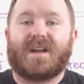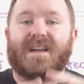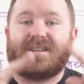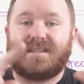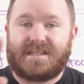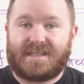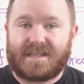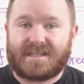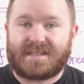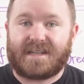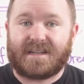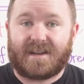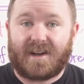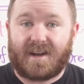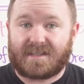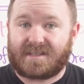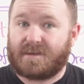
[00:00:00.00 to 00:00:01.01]
existing
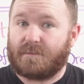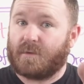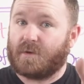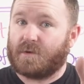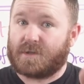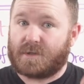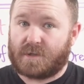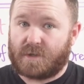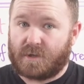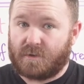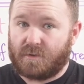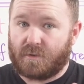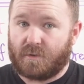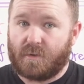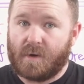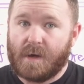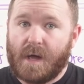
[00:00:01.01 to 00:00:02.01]
customers
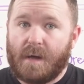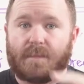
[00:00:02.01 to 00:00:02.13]
too,